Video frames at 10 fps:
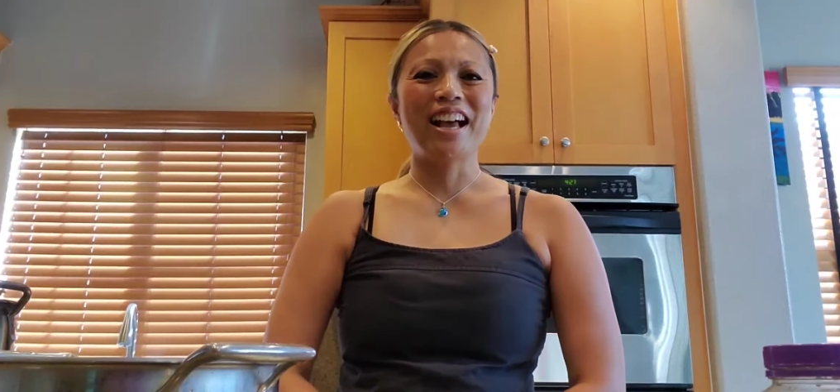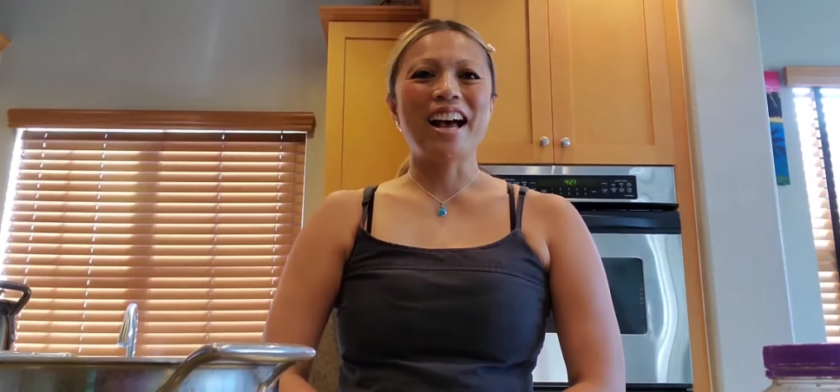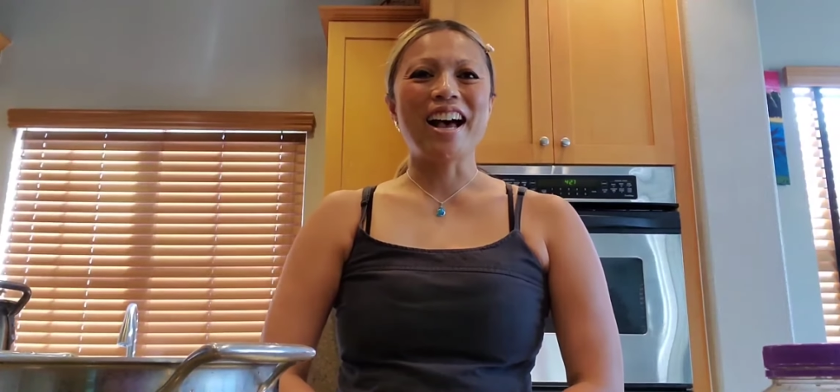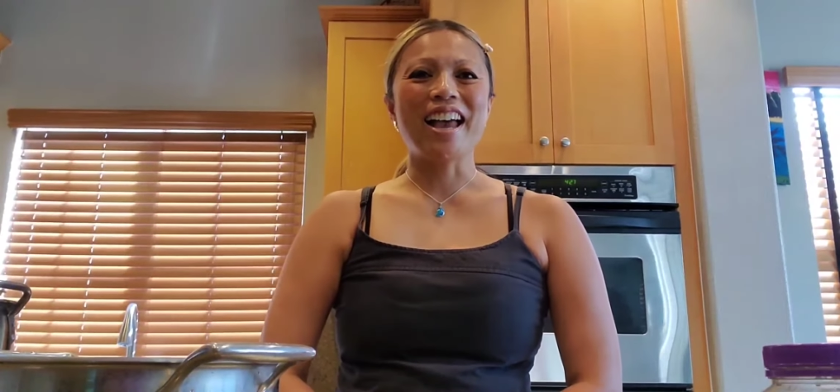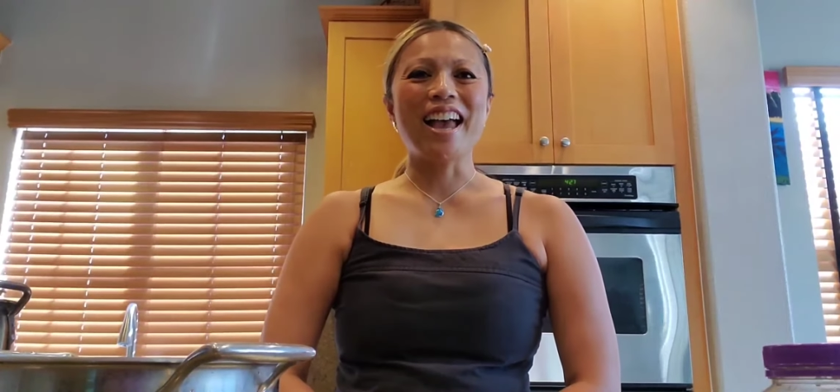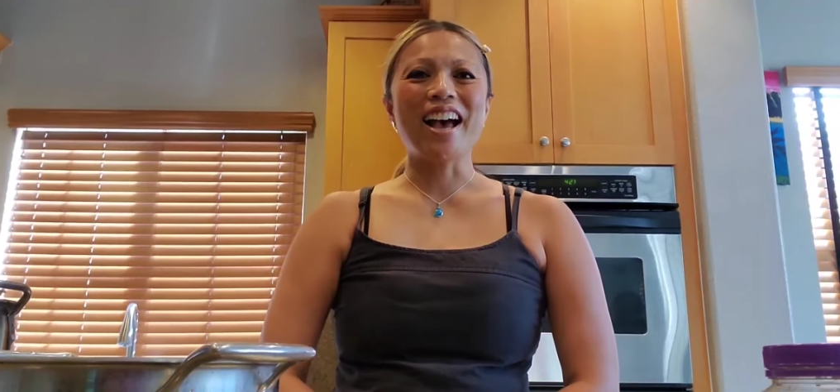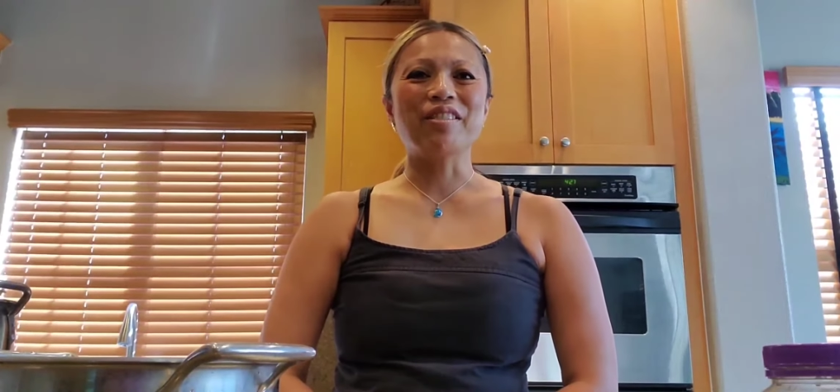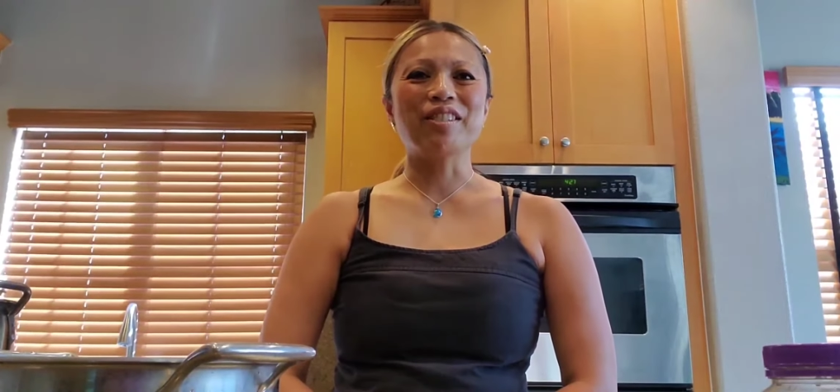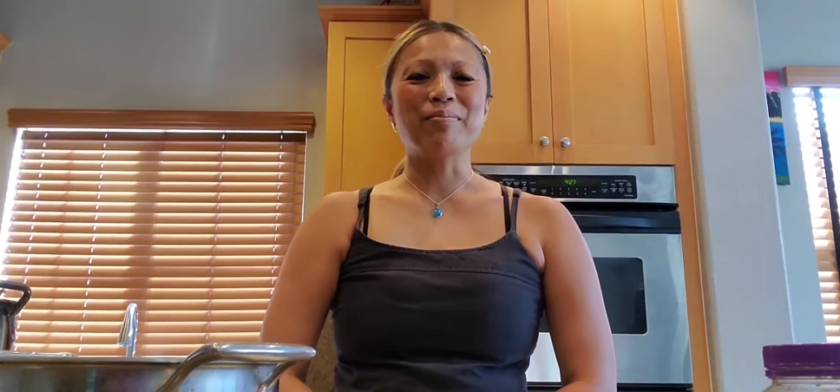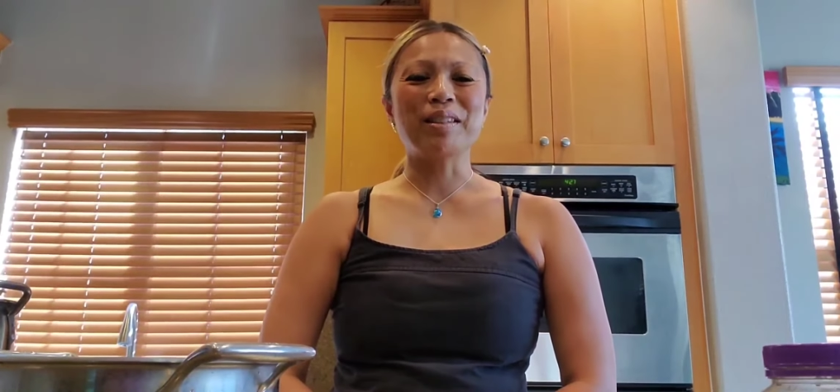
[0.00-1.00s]
I have
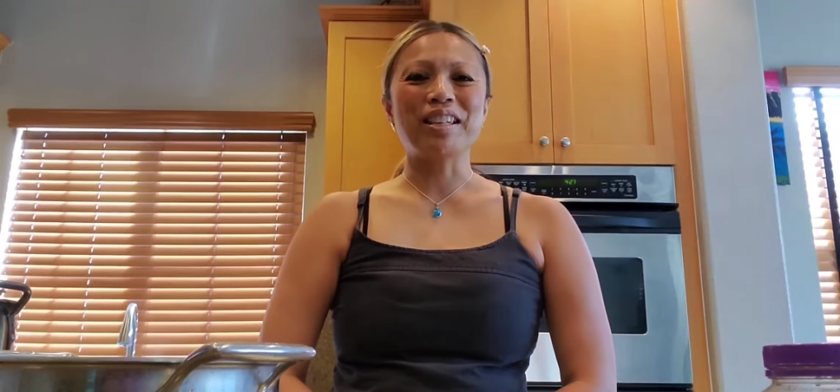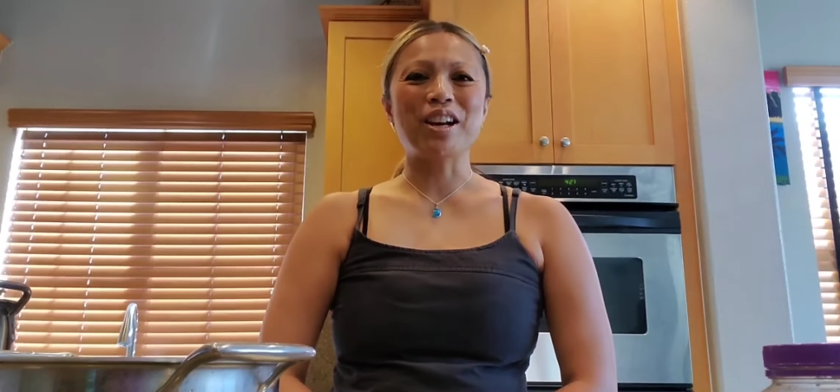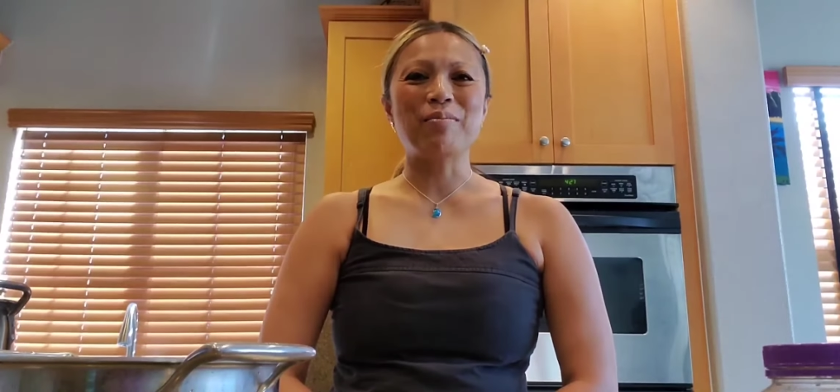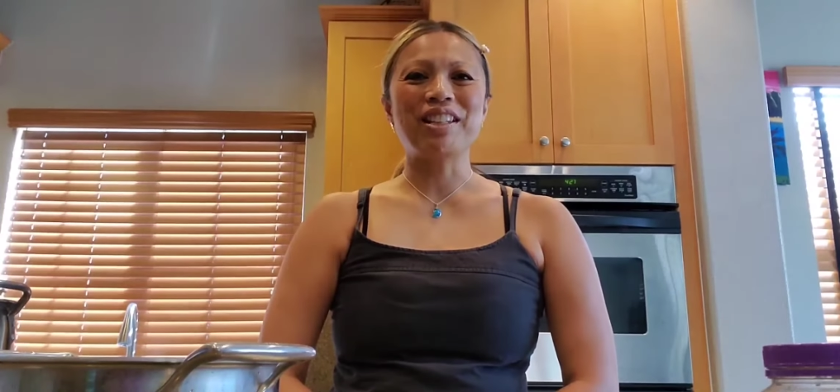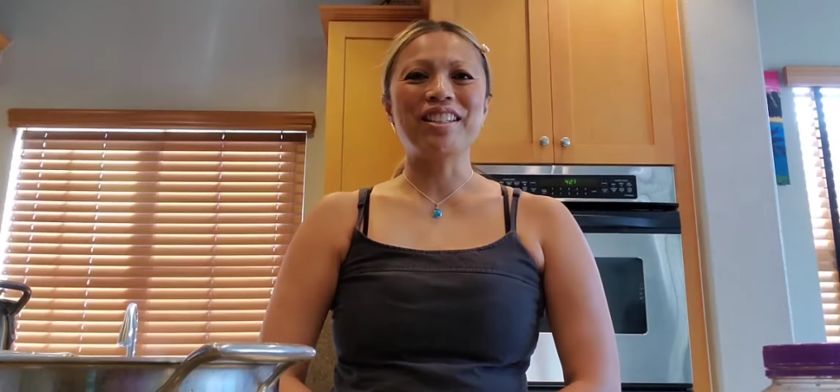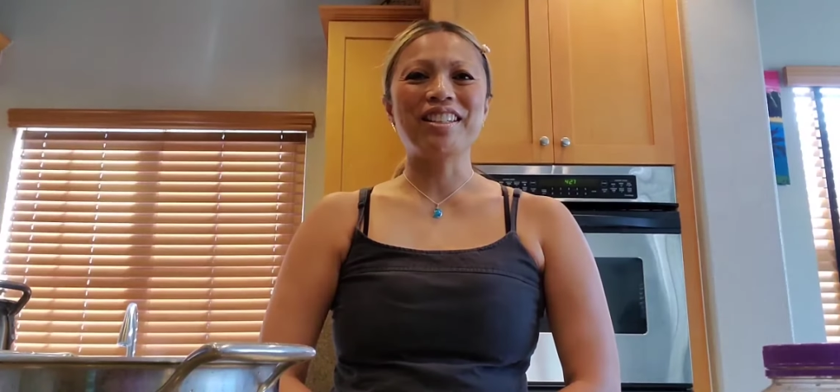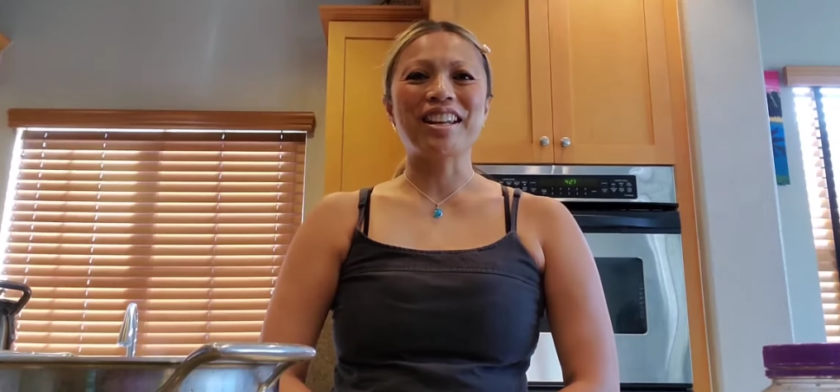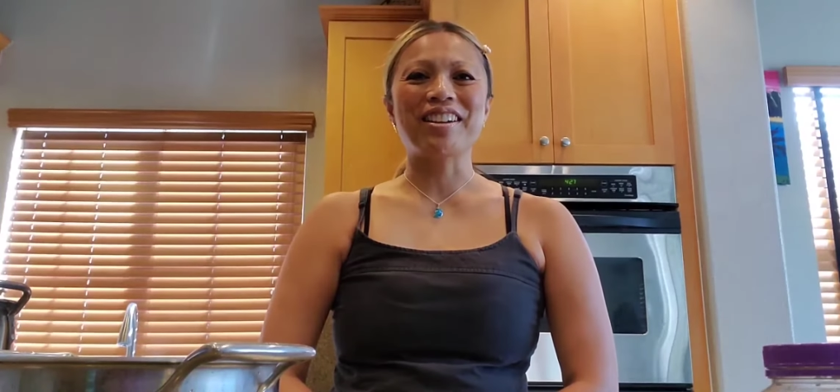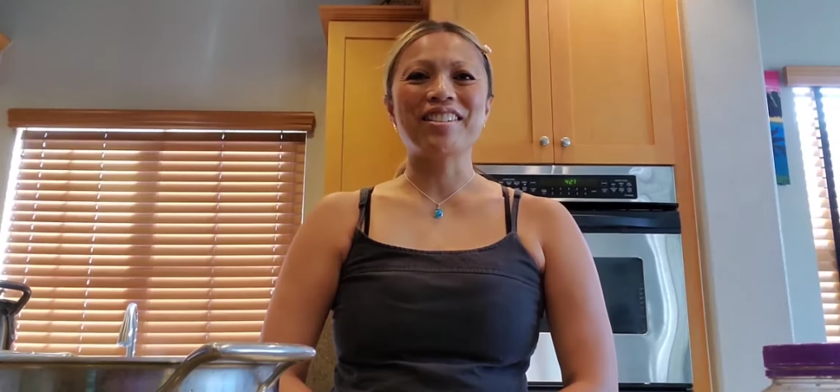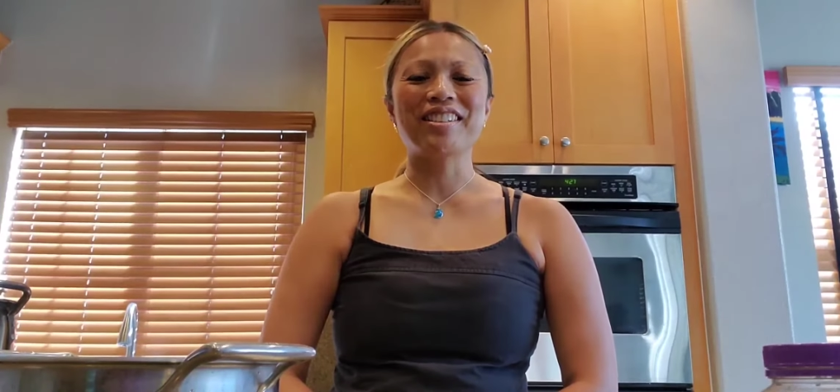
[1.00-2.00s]
something yummy to
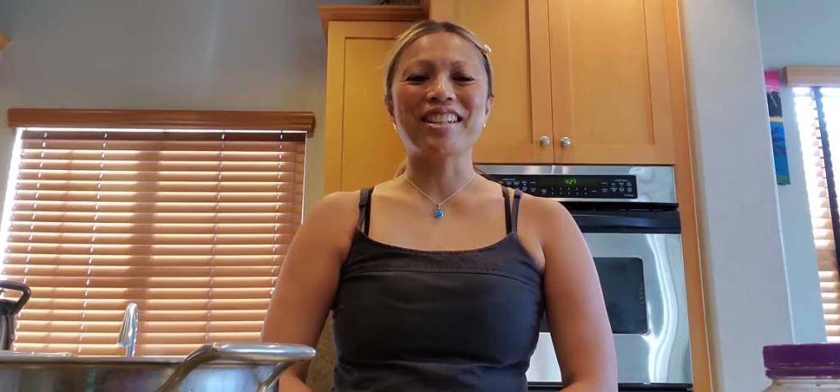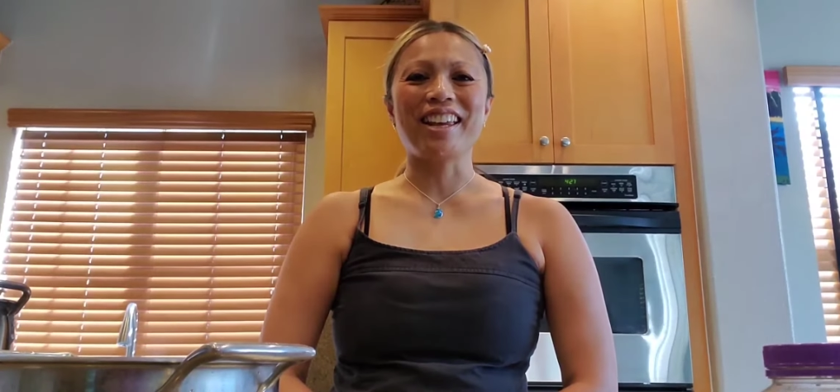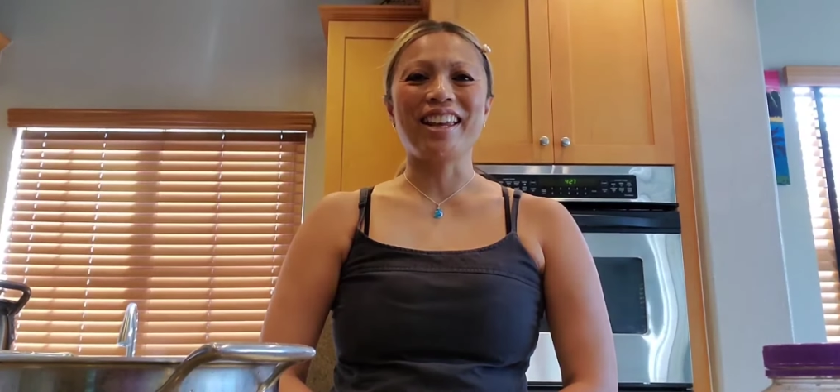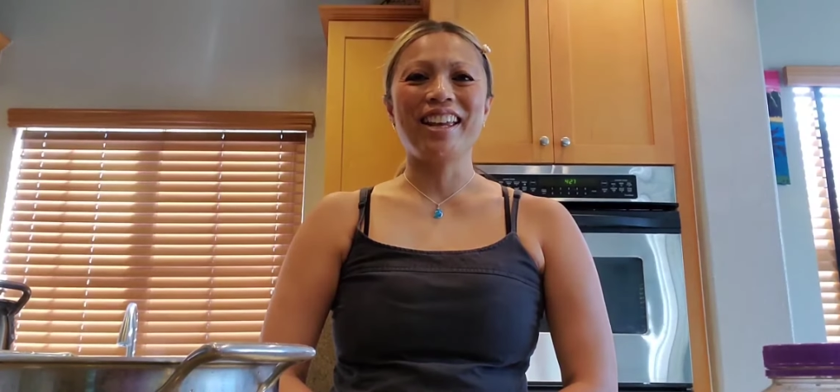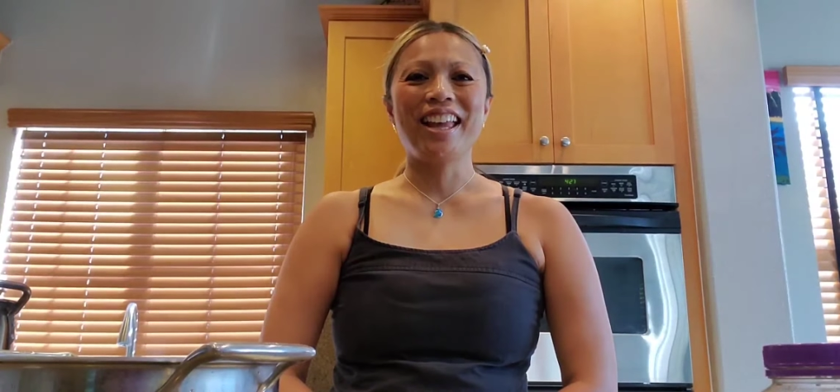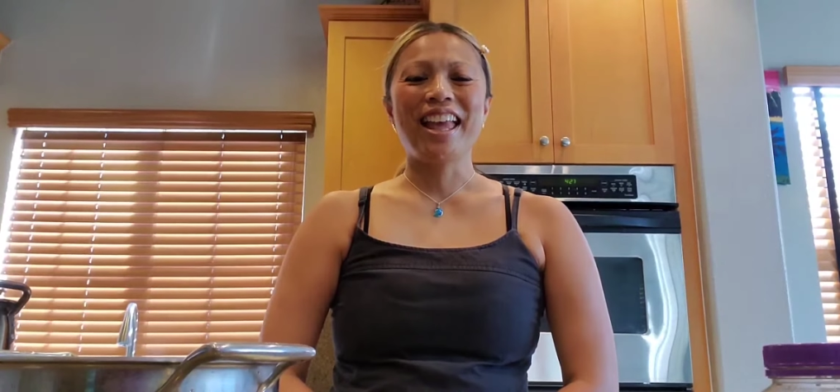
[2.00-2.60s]
share today,